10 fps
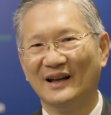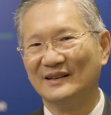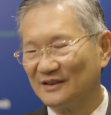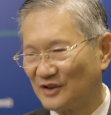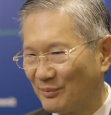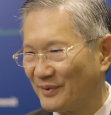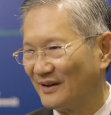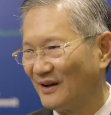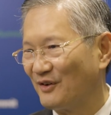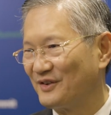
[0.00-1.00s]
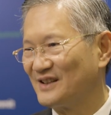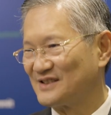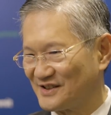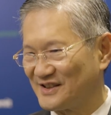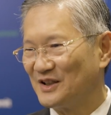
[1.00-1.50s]
And the topic of the
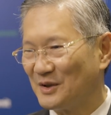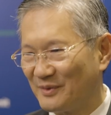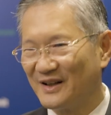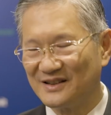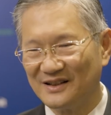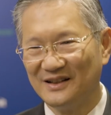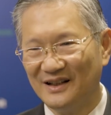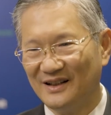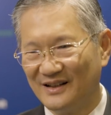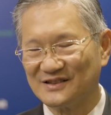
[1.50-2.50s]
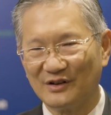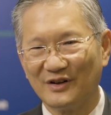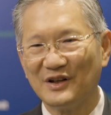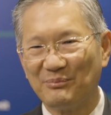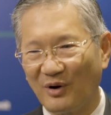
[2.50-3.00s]
sustainability is a
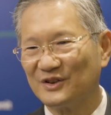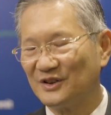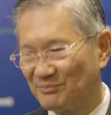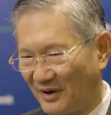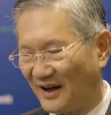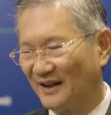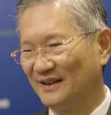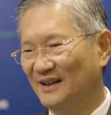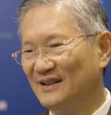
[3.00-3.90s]
very important part.